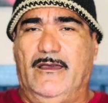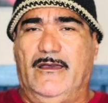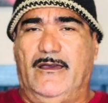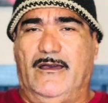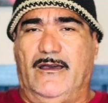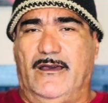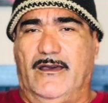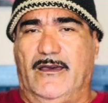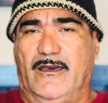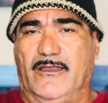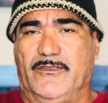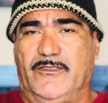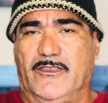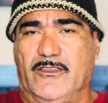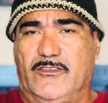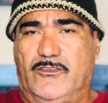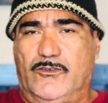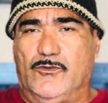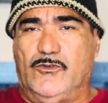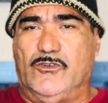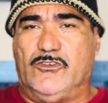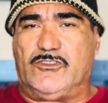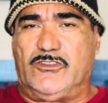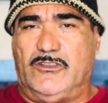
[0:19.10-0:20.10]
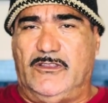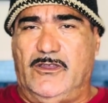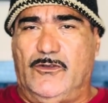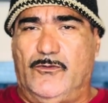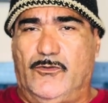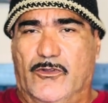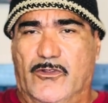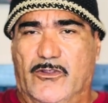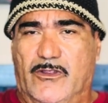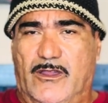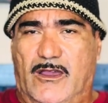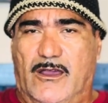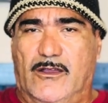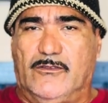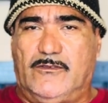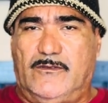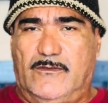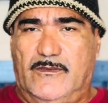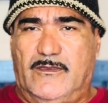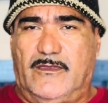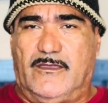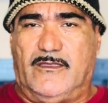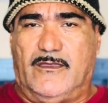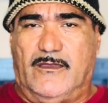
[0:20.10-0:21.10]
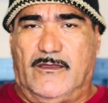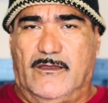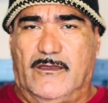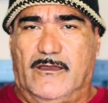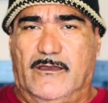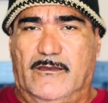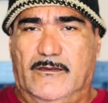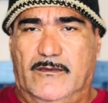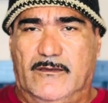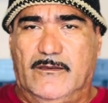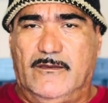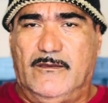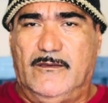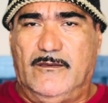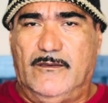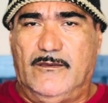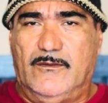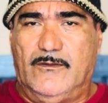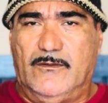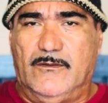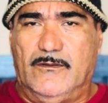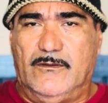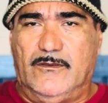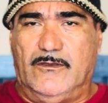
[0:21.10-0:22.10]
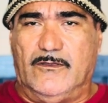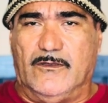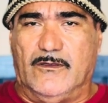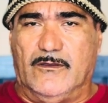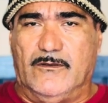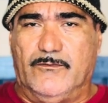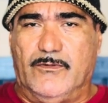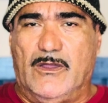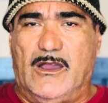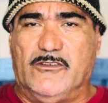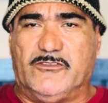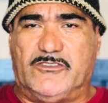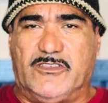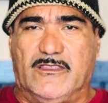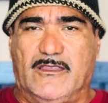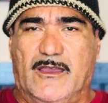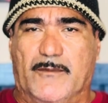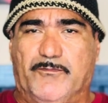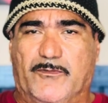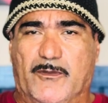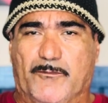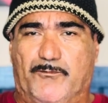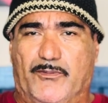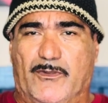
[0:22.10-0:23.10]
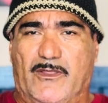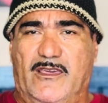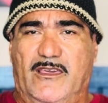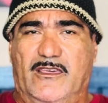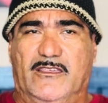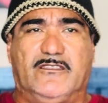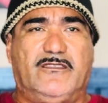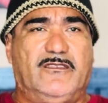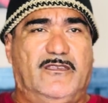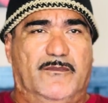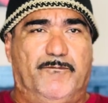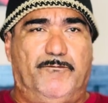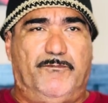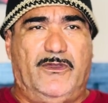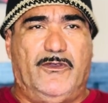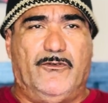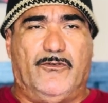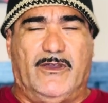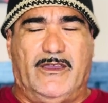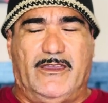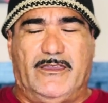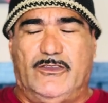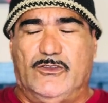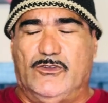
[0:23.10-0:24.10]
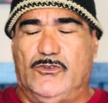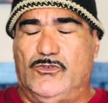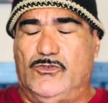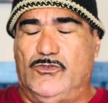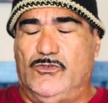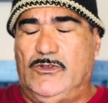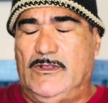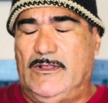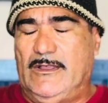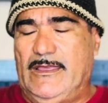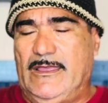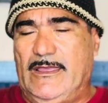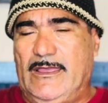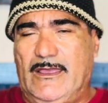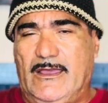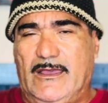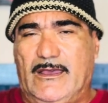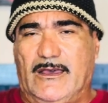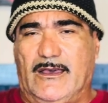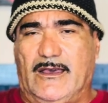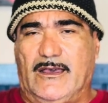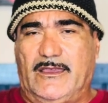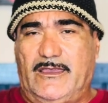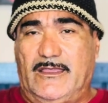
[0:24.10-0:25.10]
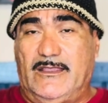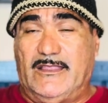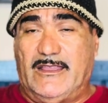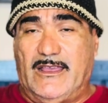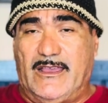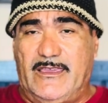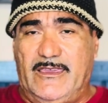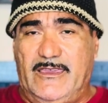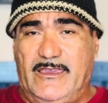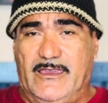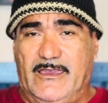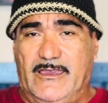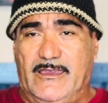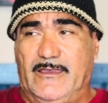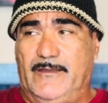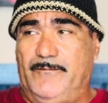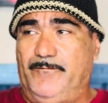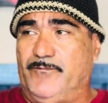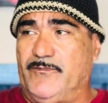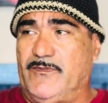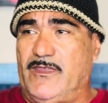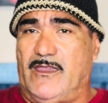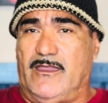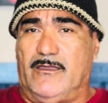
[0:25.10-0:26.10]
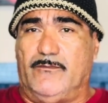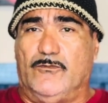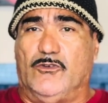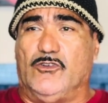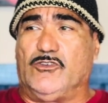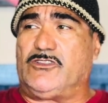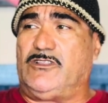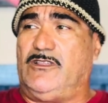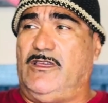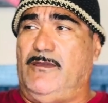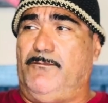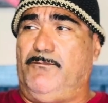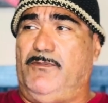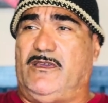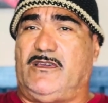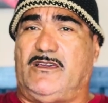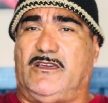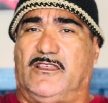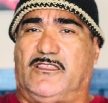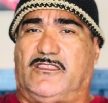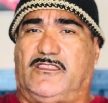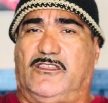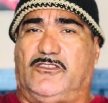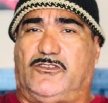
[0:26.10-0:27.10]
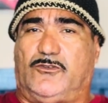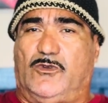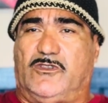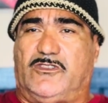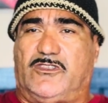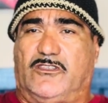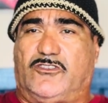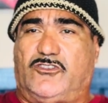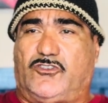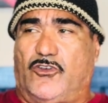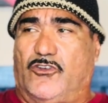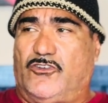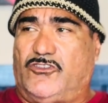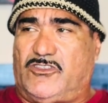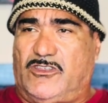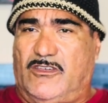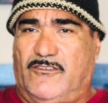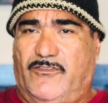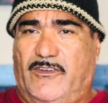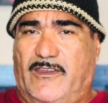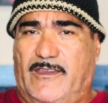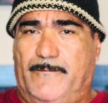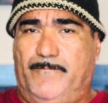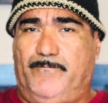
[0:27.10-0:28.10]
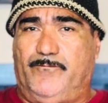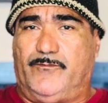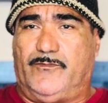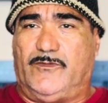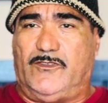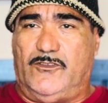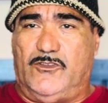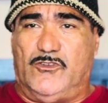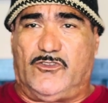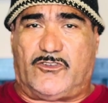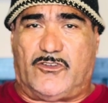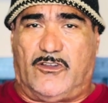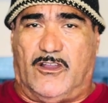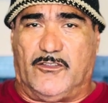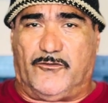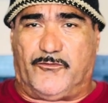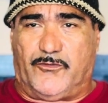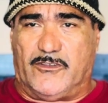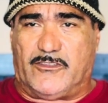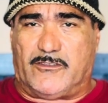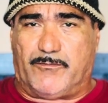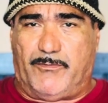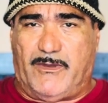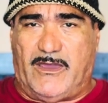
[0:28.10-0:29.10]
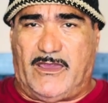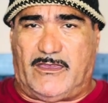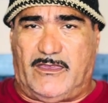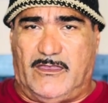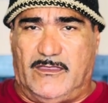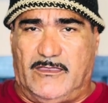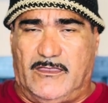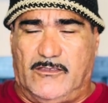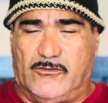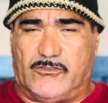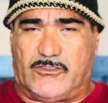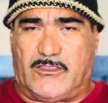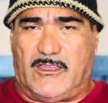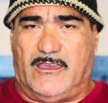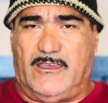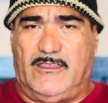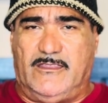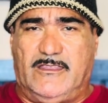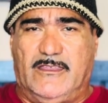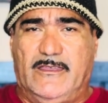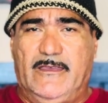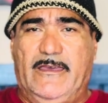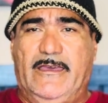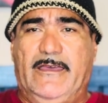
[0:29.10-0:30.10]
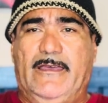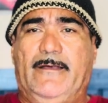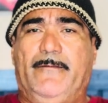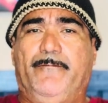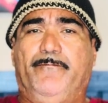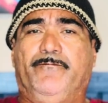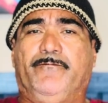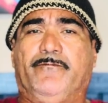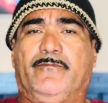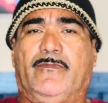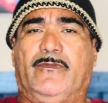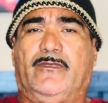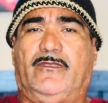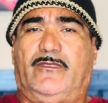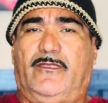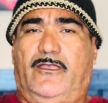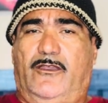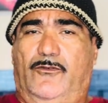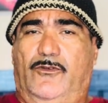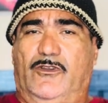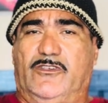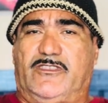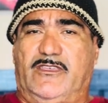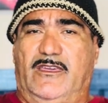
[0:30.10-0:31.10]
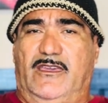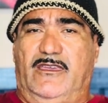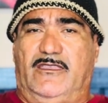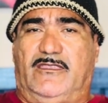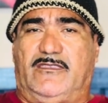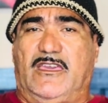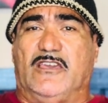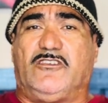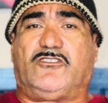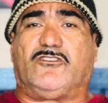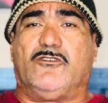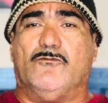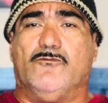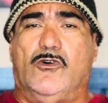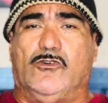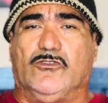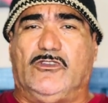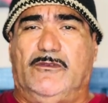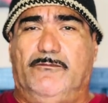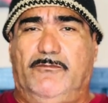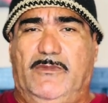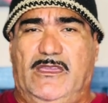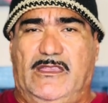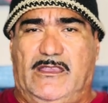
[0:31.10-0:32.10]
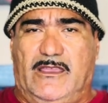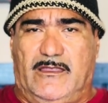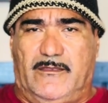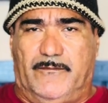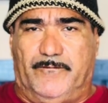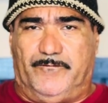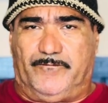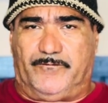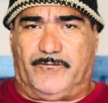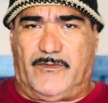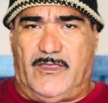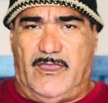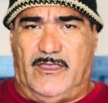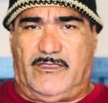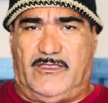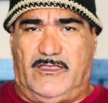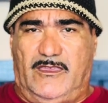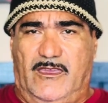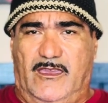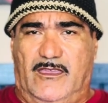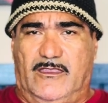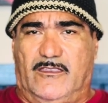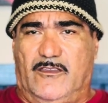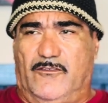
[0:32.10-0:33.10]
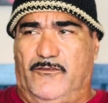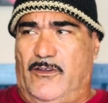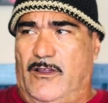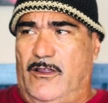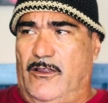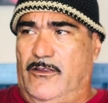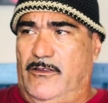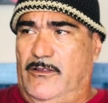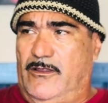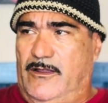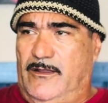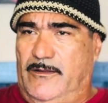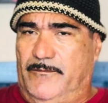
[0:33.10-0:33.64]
that usually were out in, rousing up the place in BYU, in Laie, and mostly because this was a church event, youth conference back in those days. There was a testimony meeting at the end of our